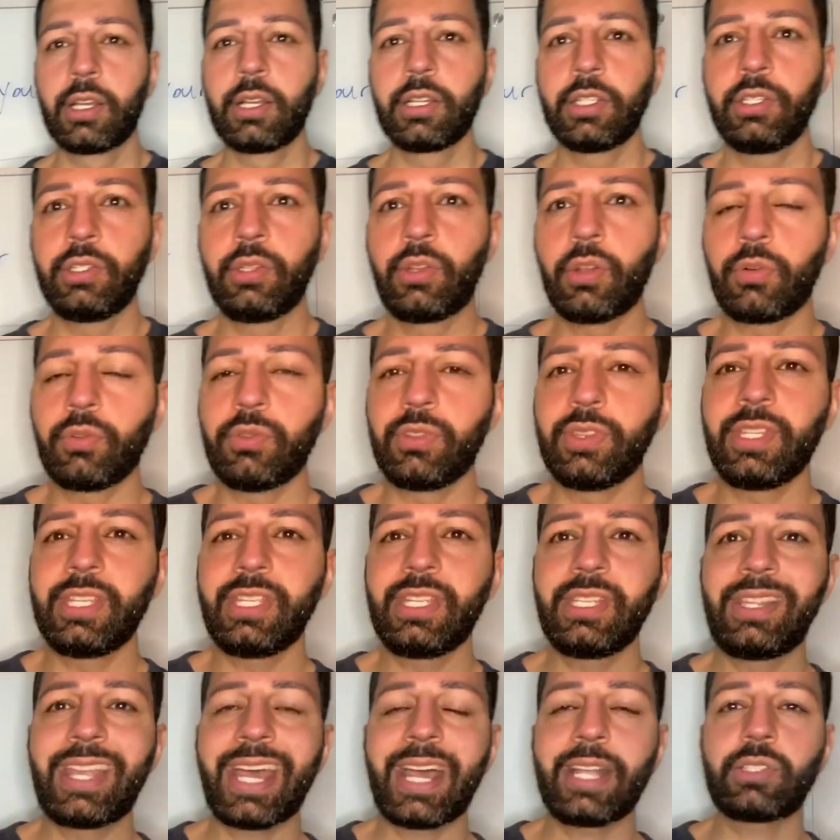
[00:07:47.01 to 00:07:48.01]
You don't
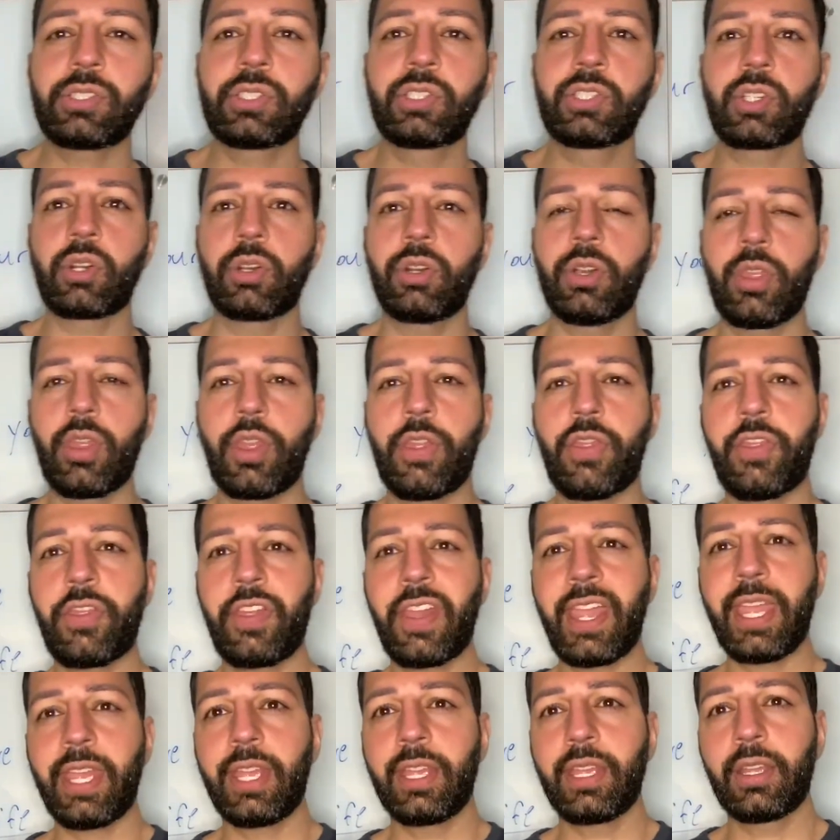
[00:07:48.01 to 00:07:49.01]
need that certain
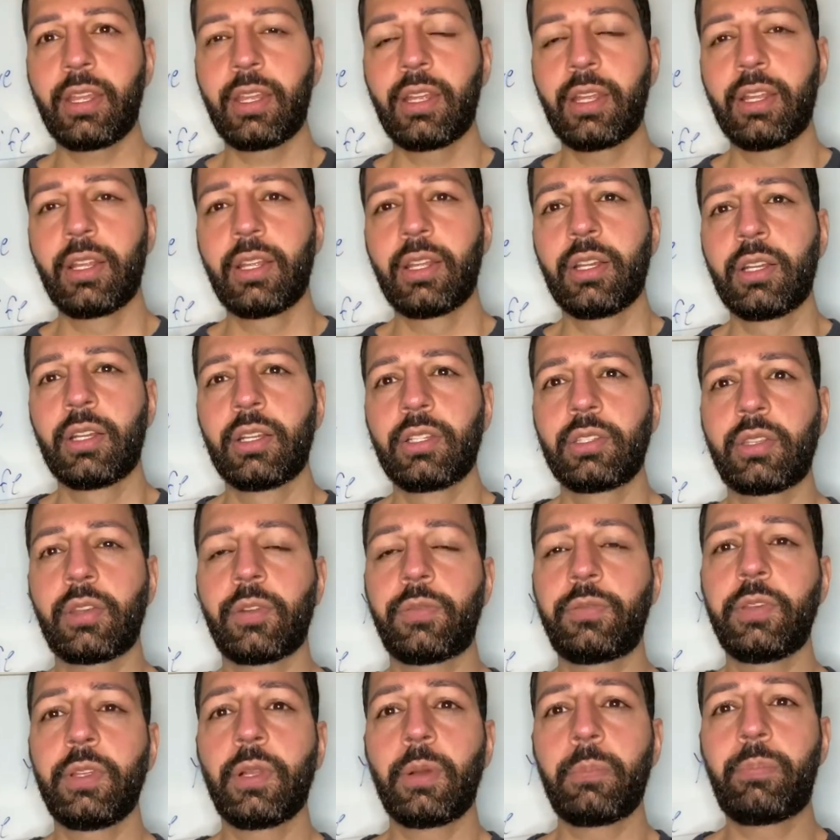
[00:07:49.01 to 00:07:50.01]
thing to
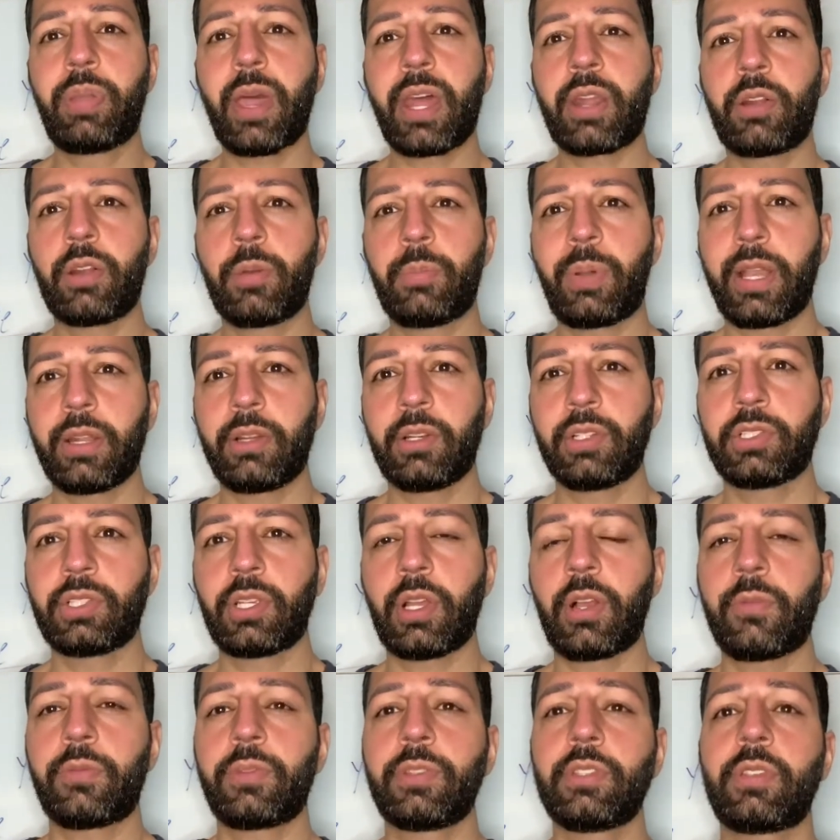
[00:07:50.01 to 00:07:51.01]
feel better about
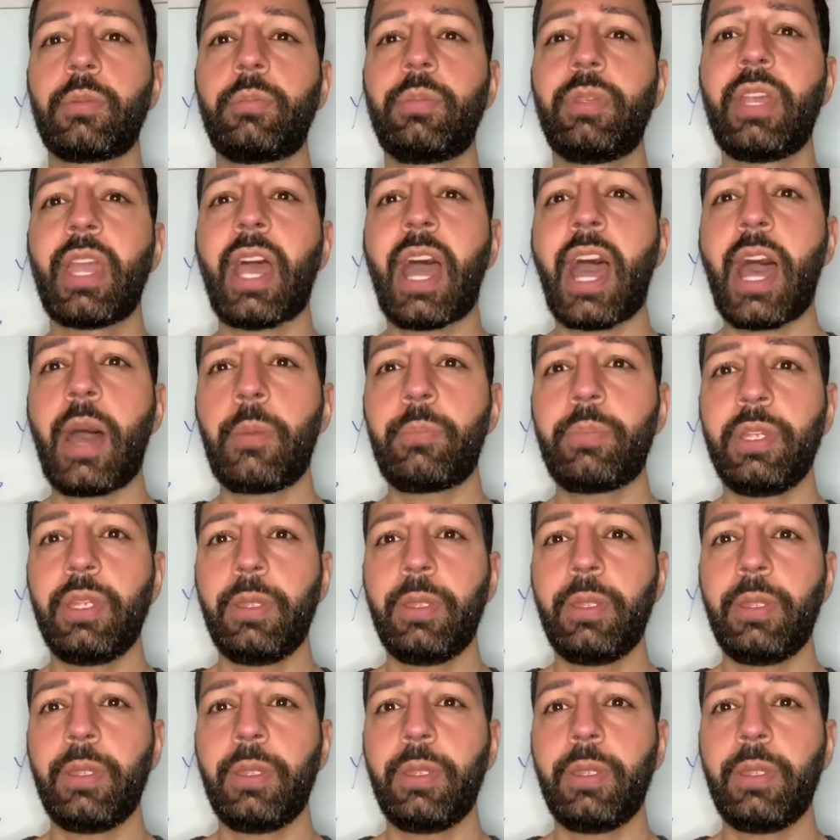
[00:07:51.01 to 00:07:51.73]
yourself and to be happy,